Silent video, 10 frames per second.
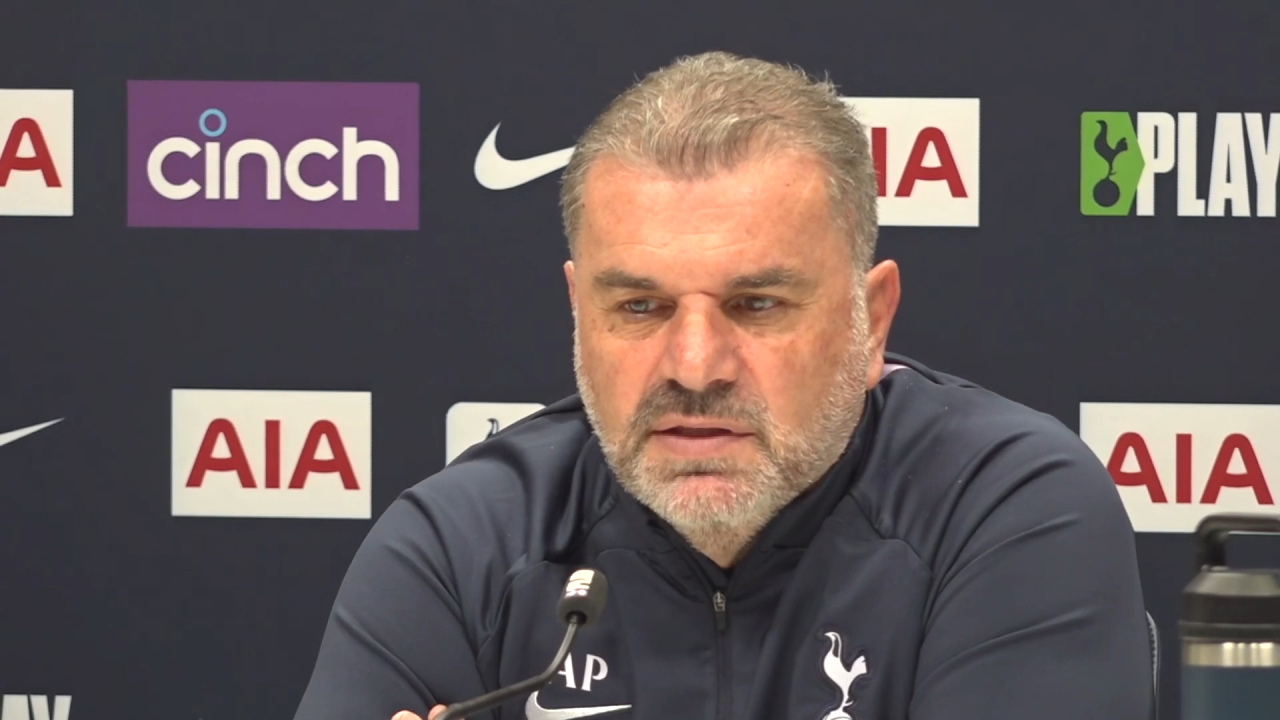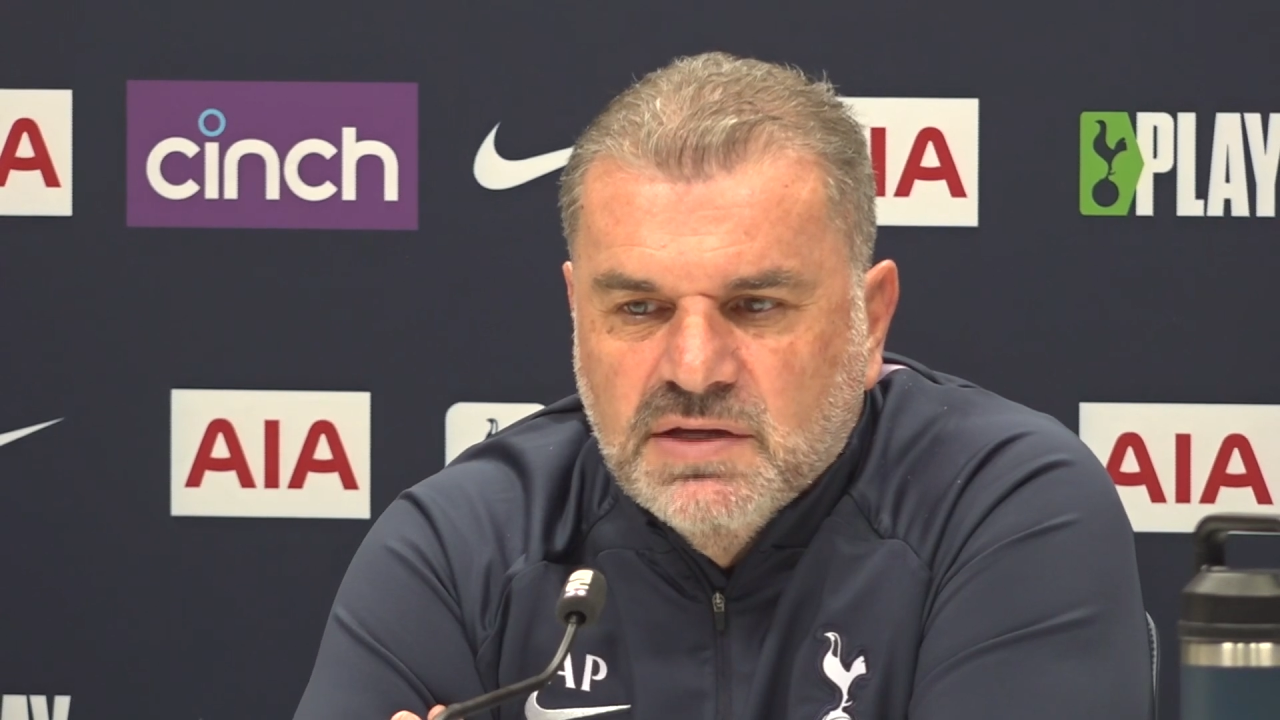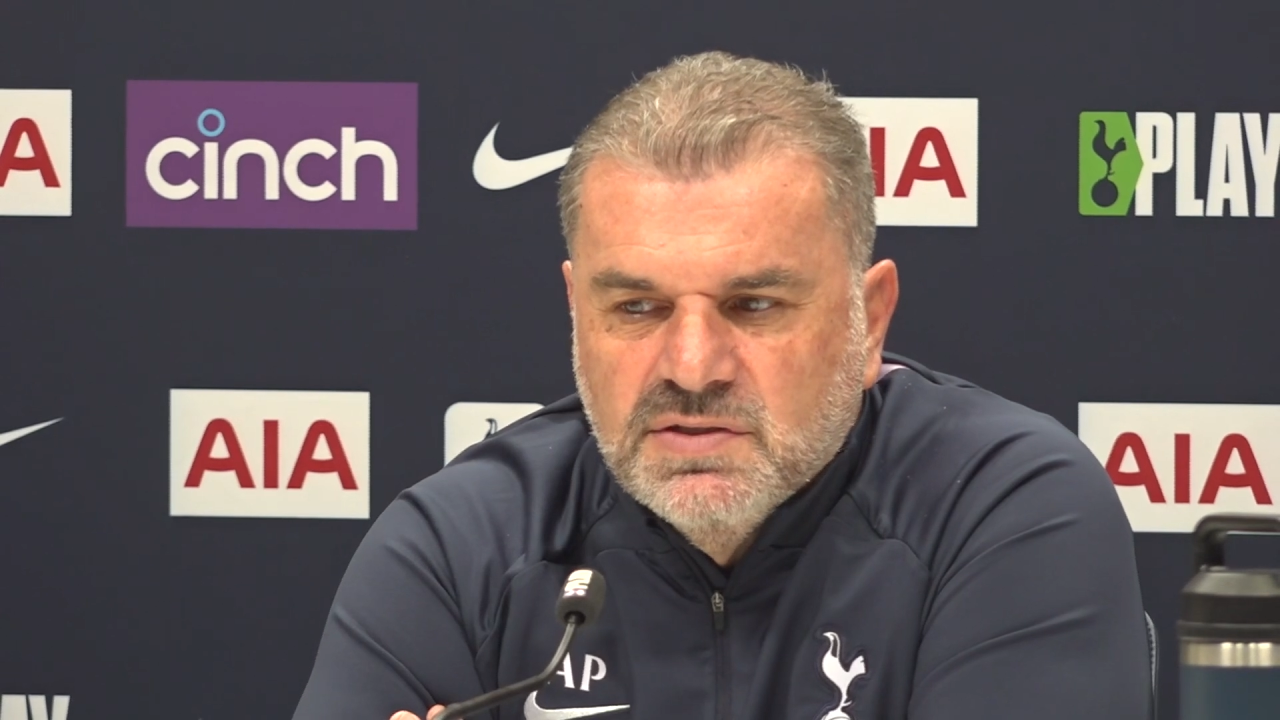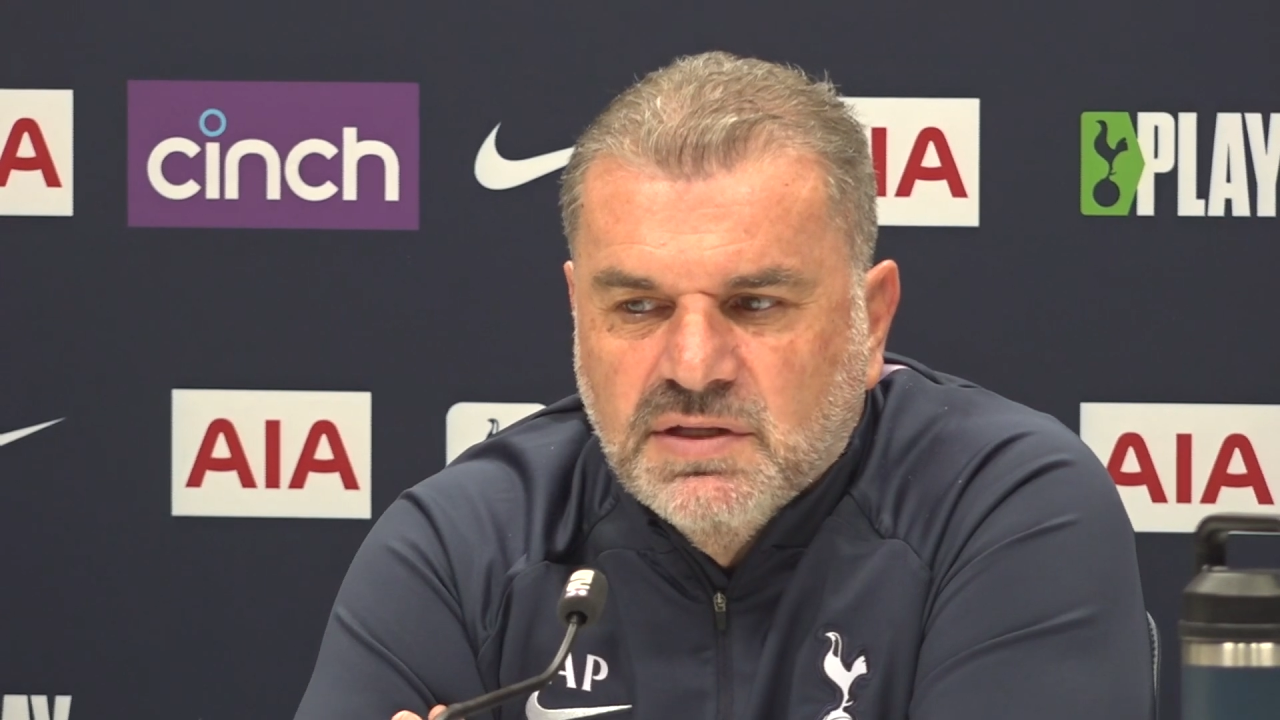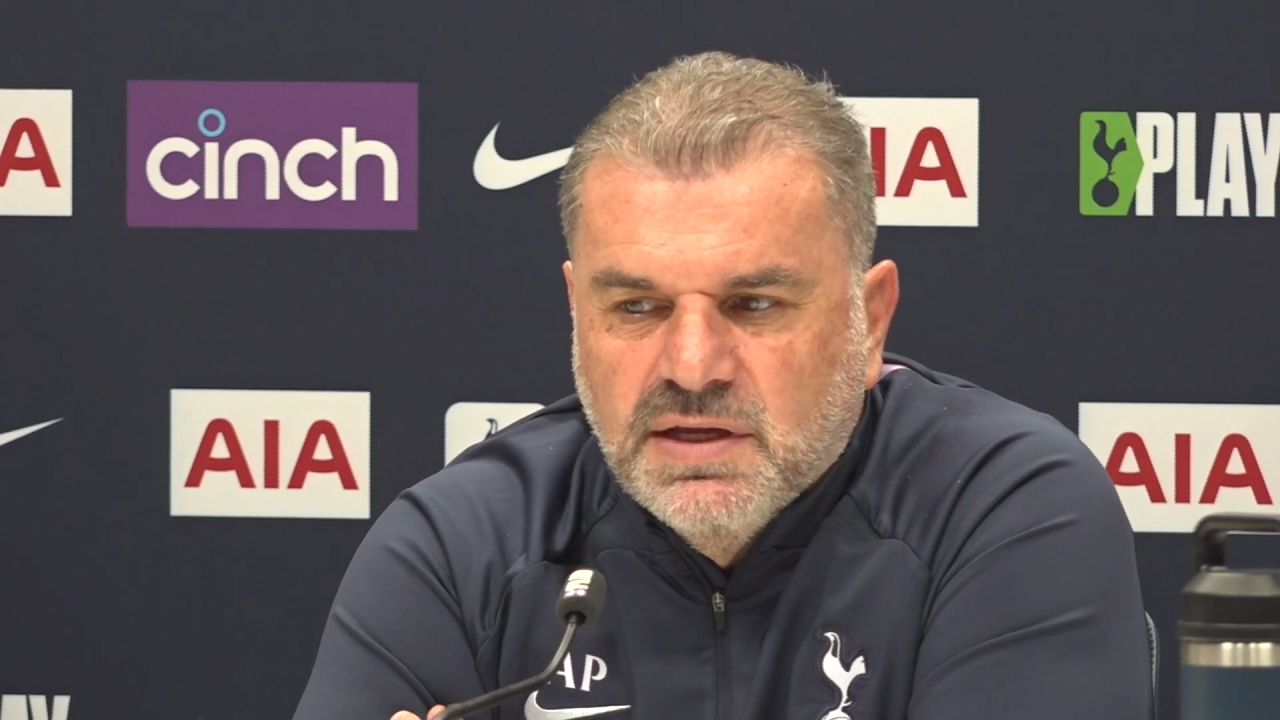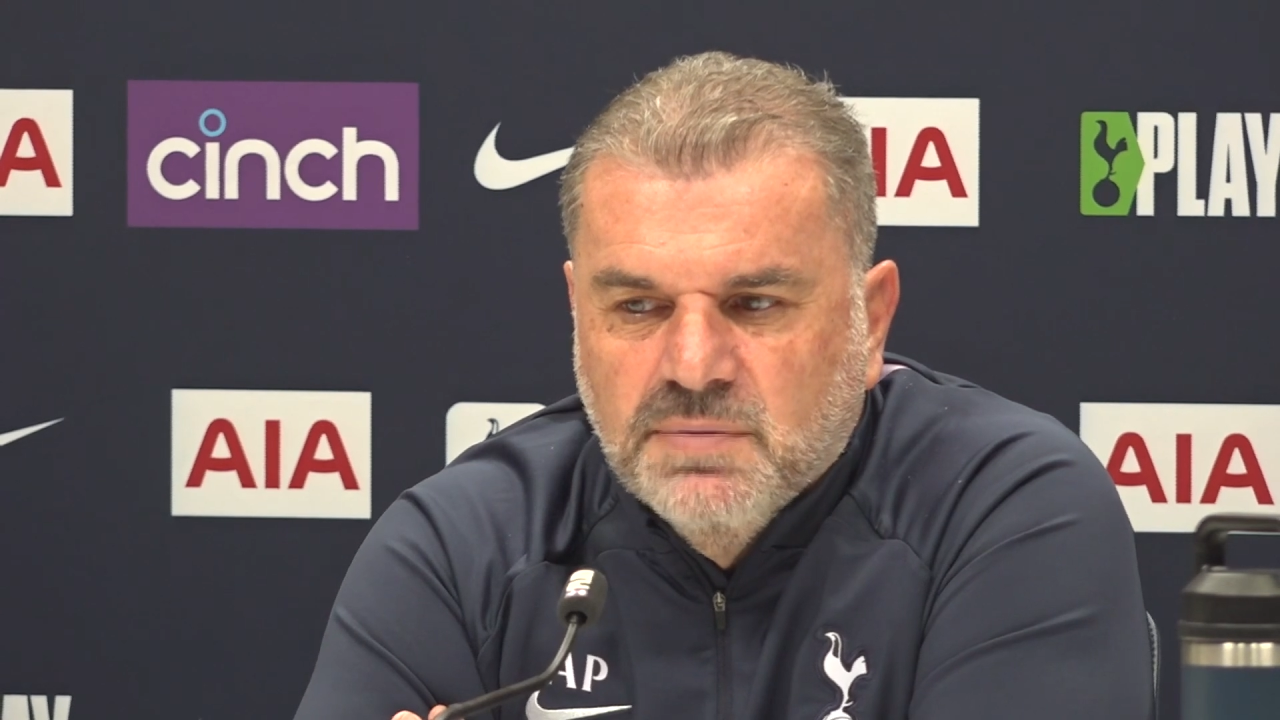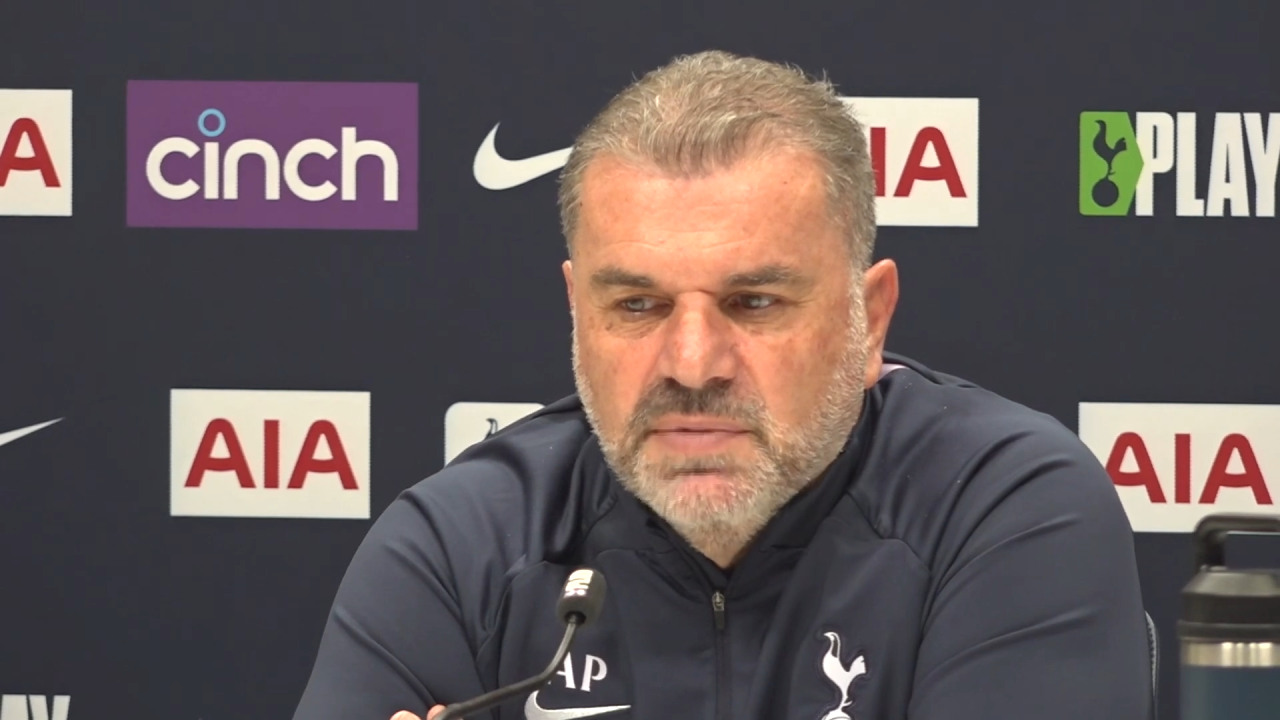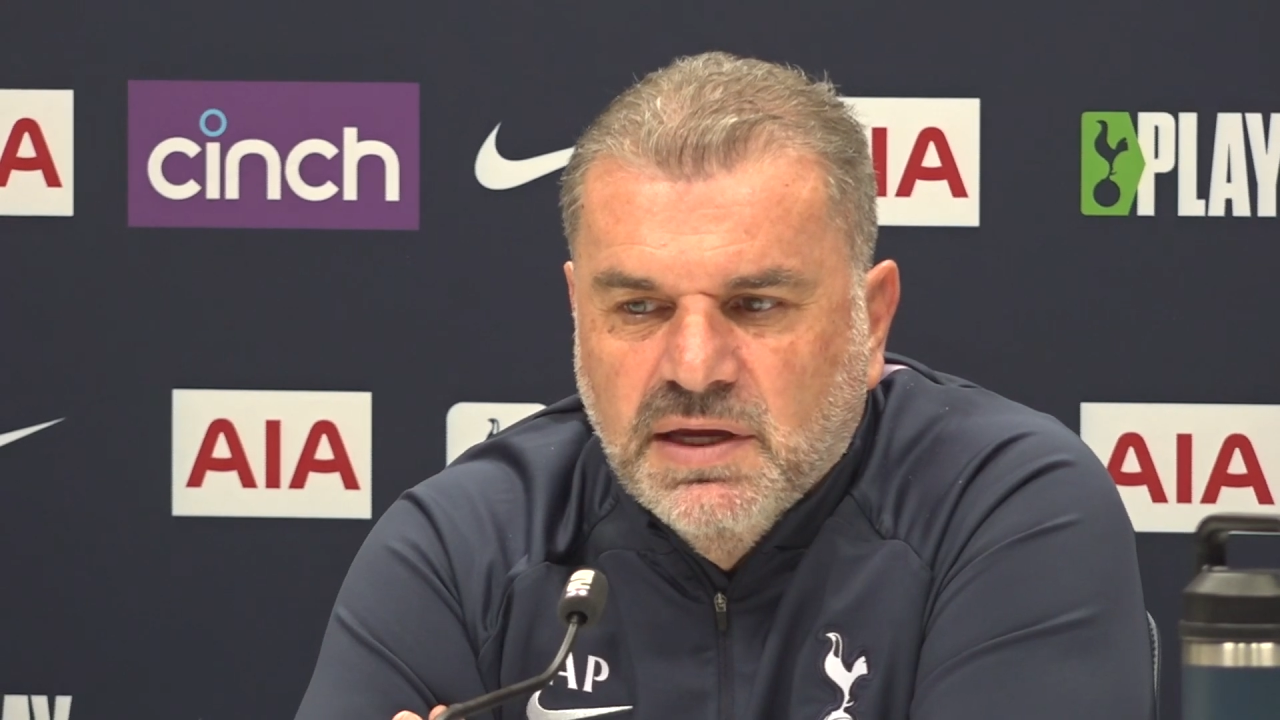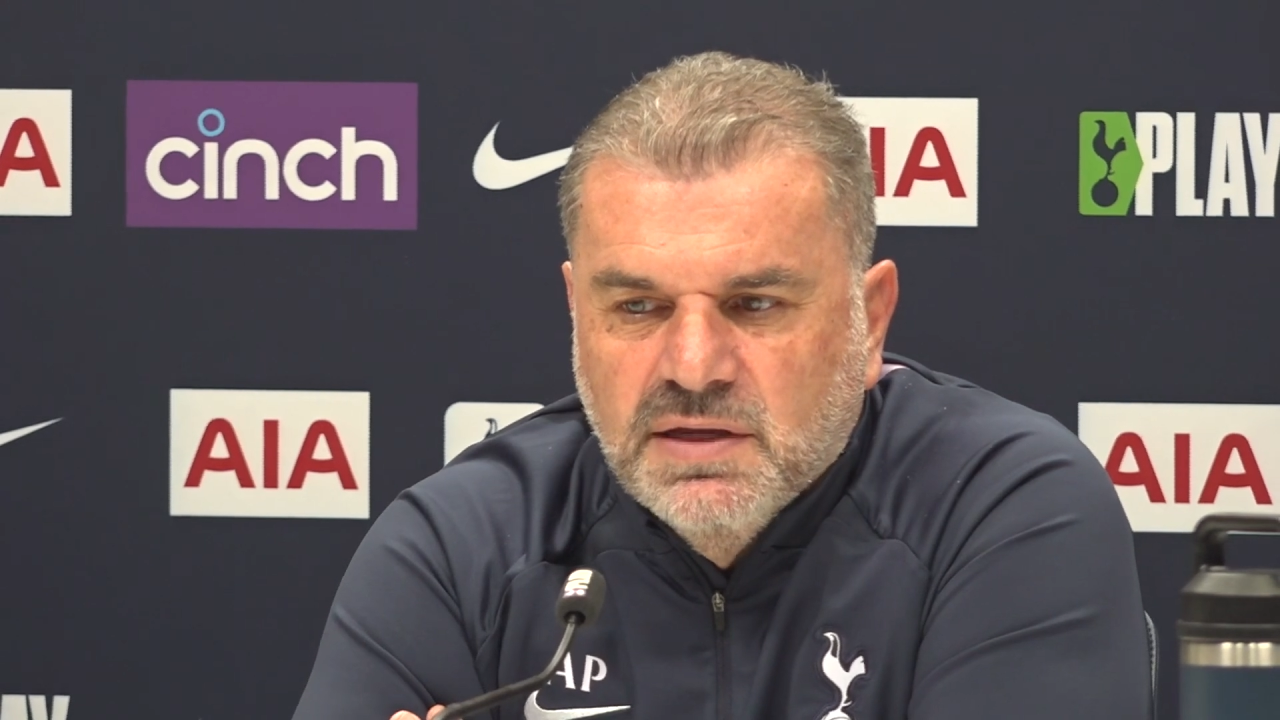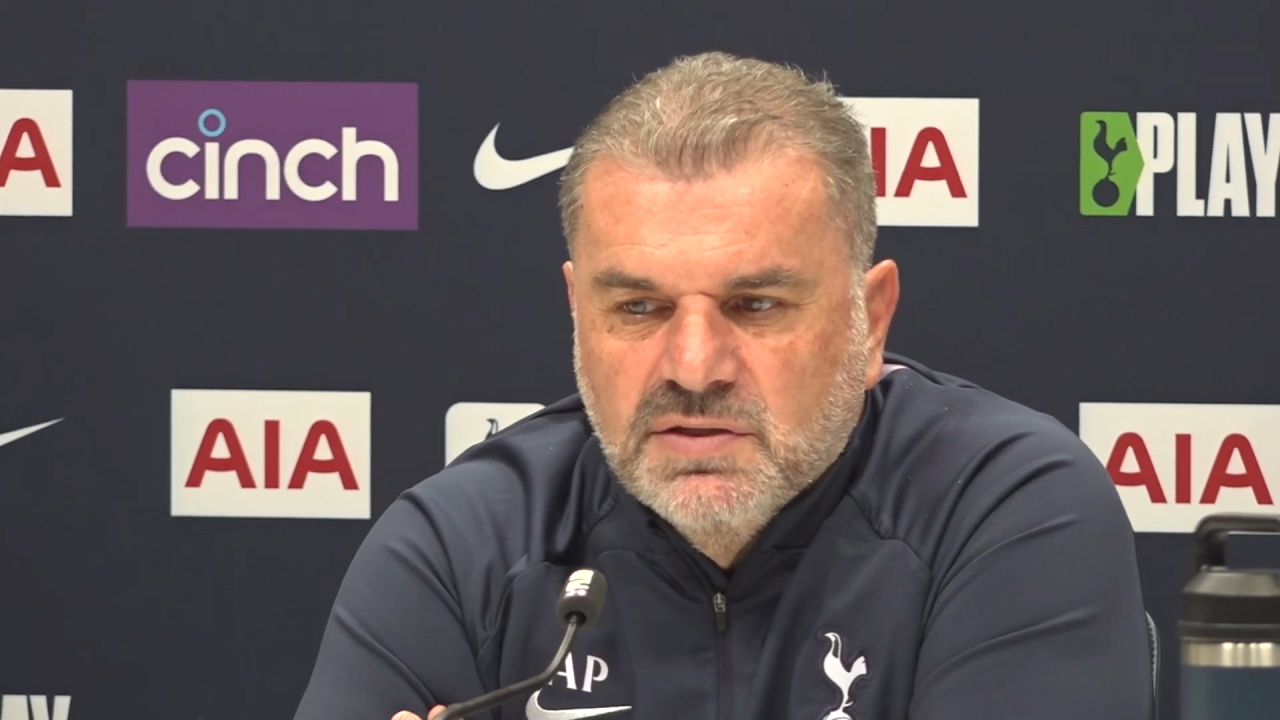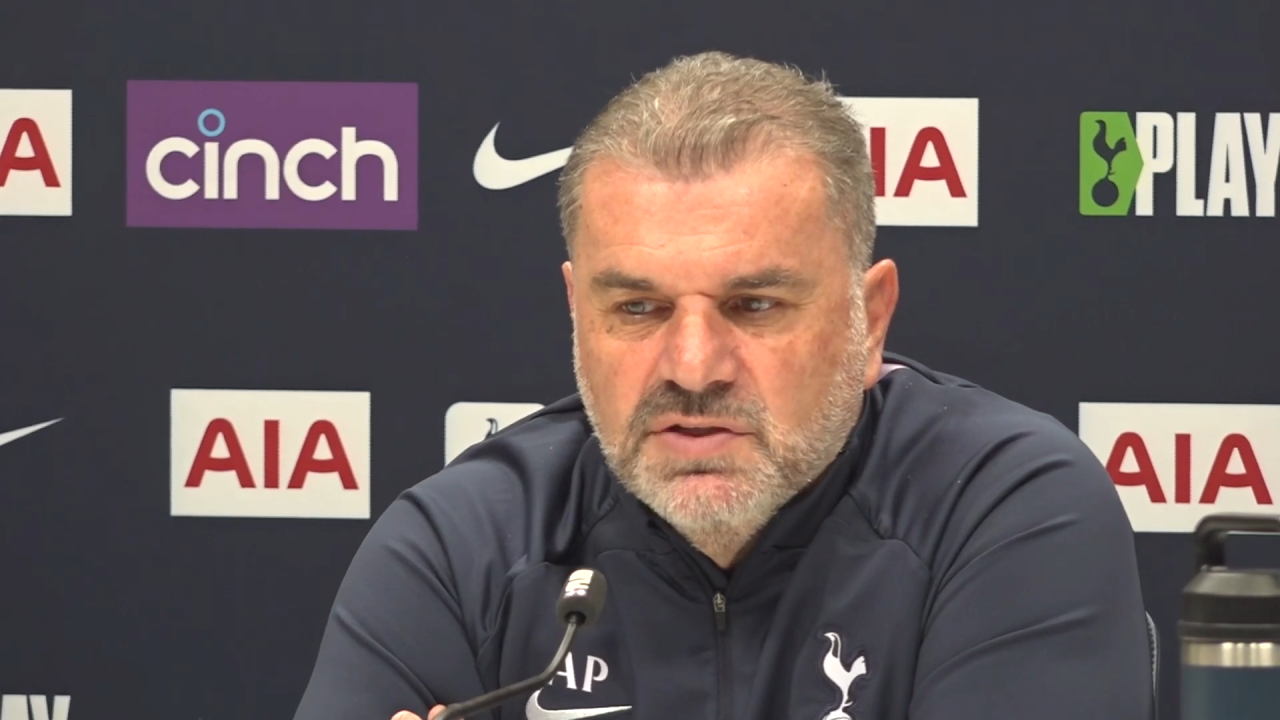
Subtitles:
doesn't come down